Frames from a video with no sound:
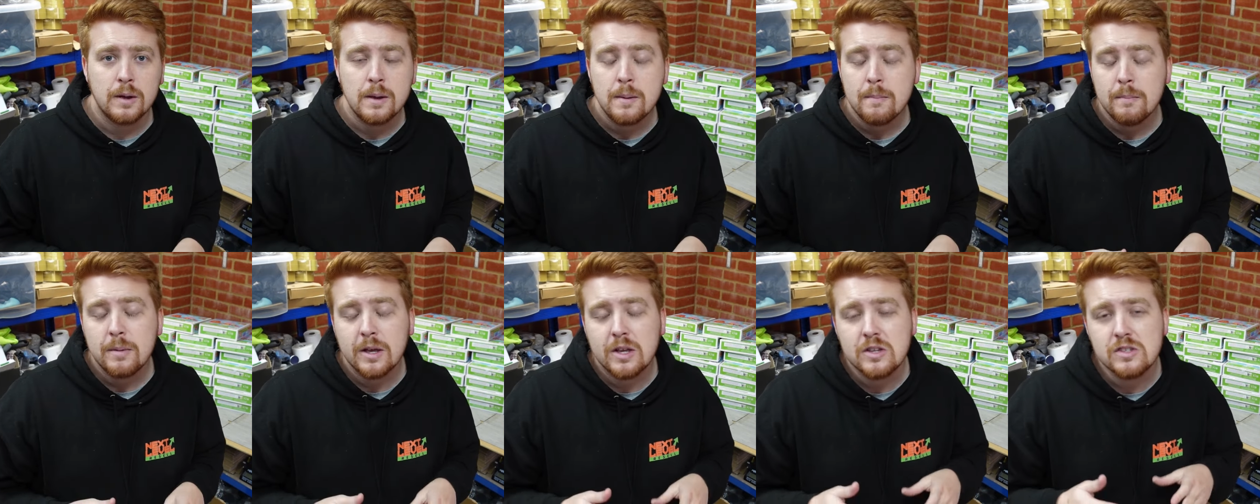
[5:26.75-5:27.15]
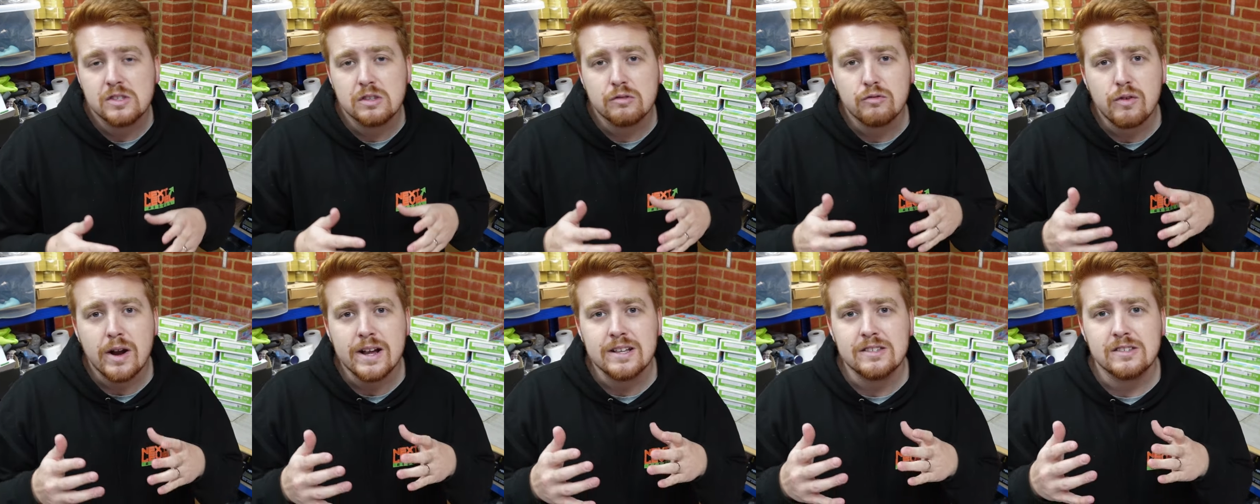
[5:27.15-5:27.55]
Because the
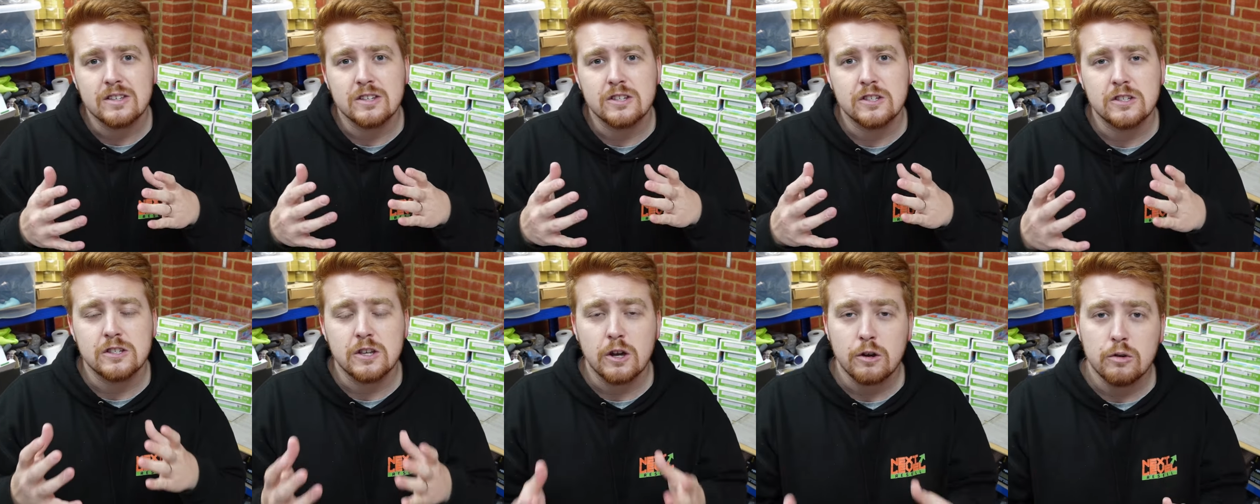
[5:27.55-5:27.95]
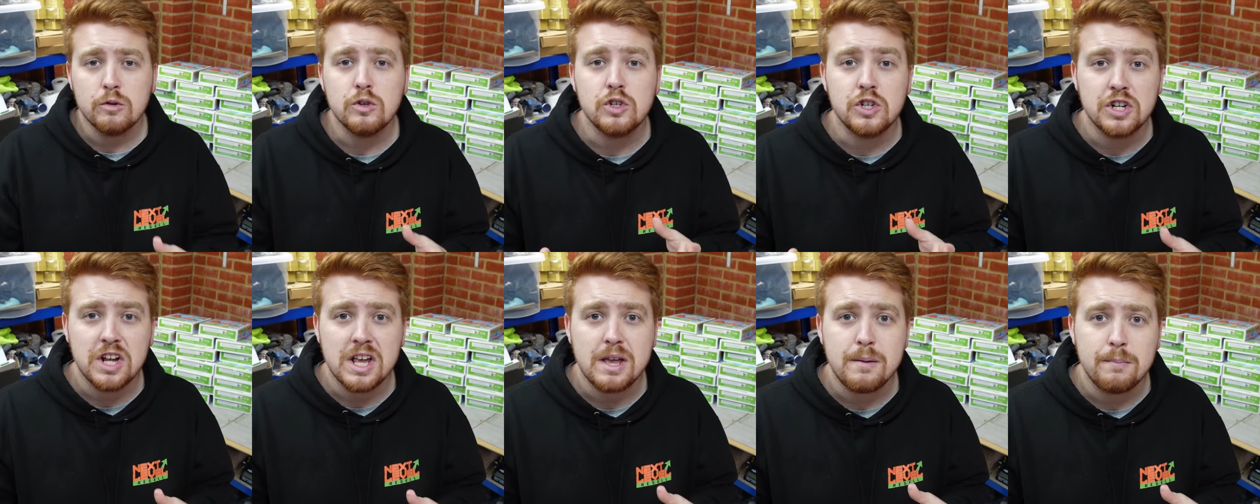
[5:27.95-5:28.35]
rates are so
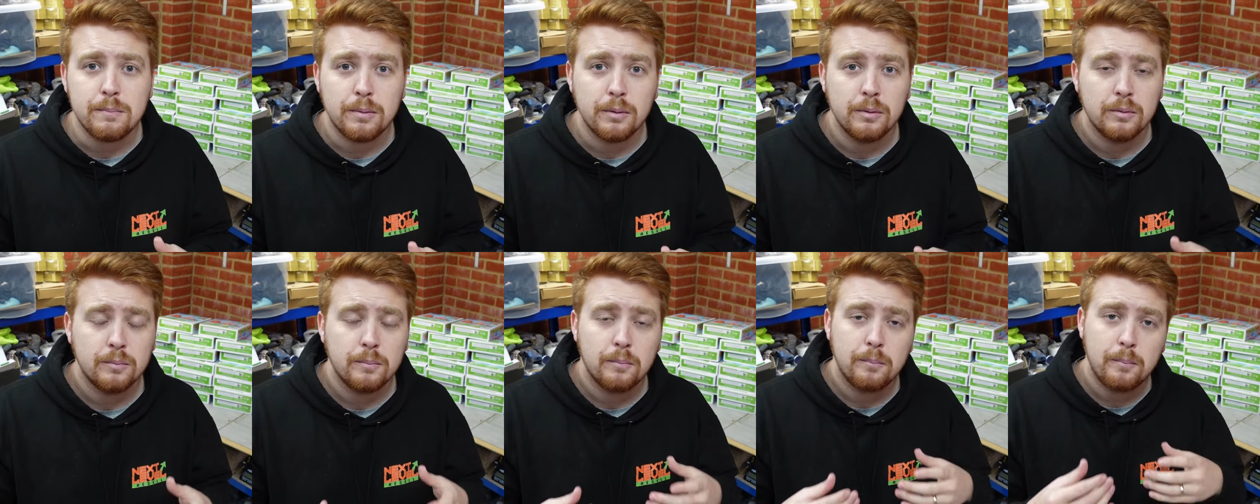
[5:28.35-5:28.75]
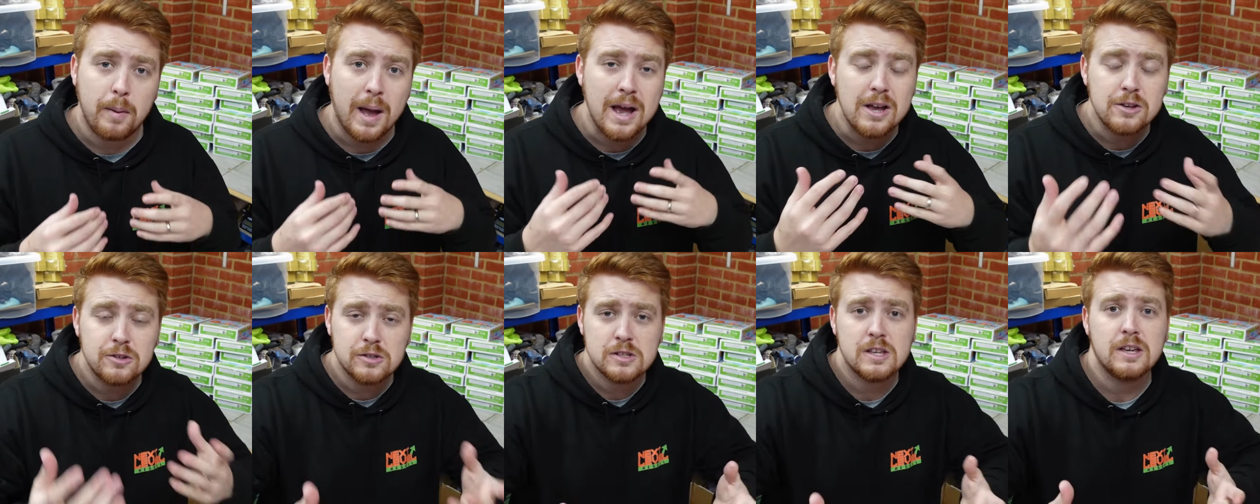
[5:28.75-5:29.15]
cheap
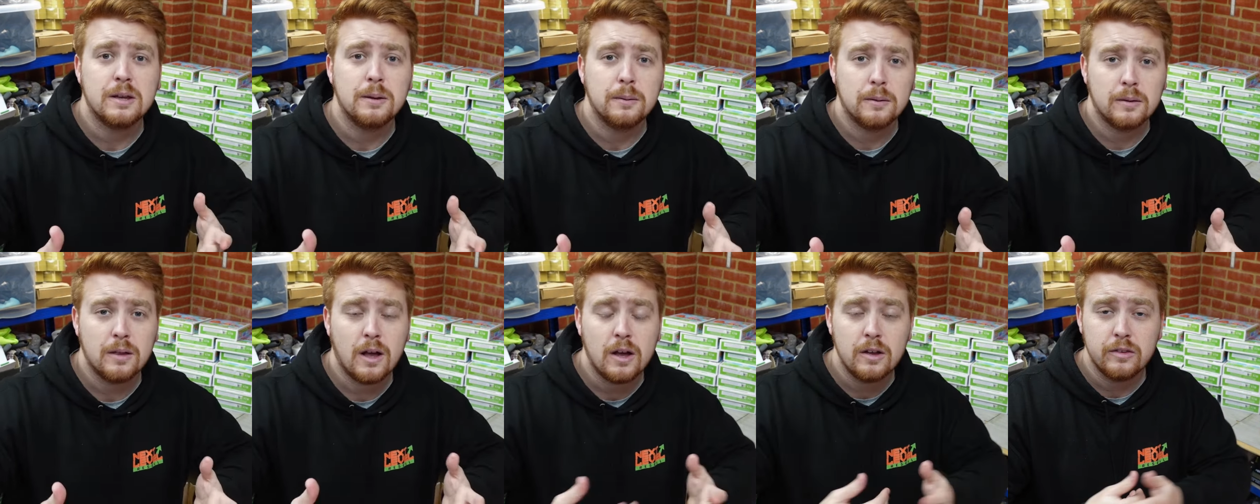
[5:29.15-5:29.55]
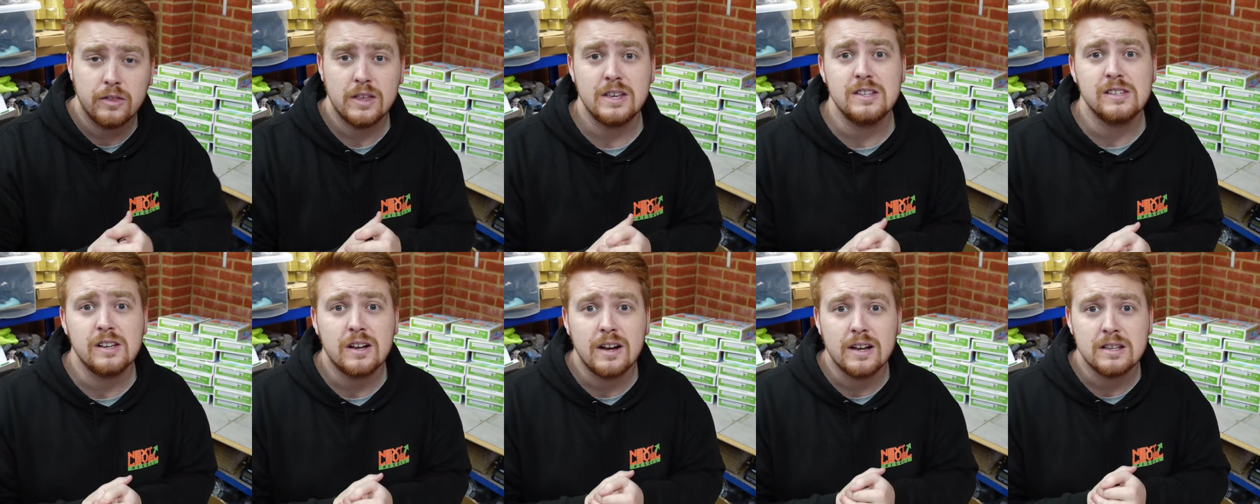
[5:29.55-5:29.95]
posting
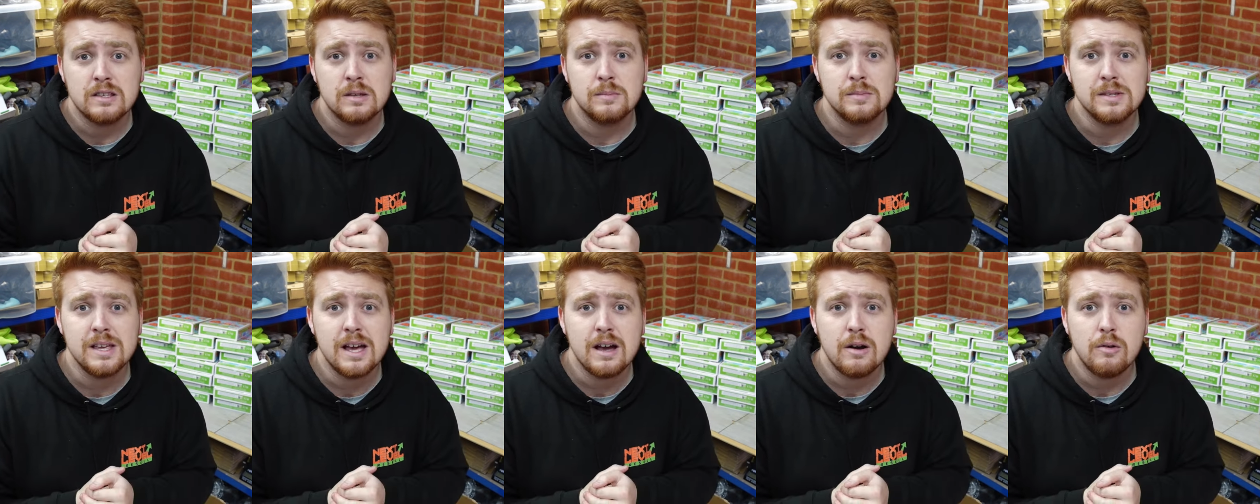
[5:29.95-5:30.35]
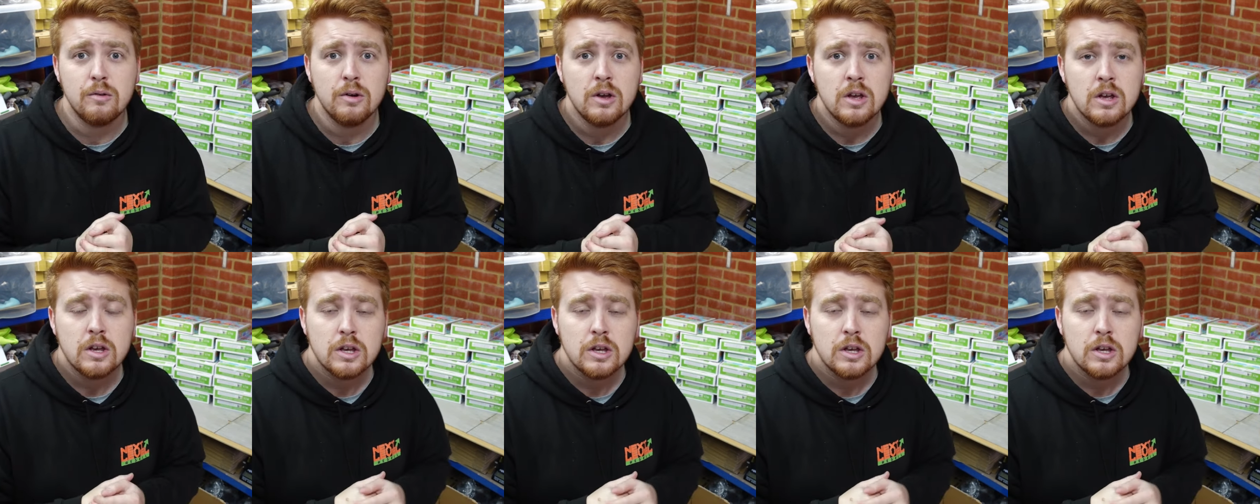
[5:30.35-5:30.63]
these items out,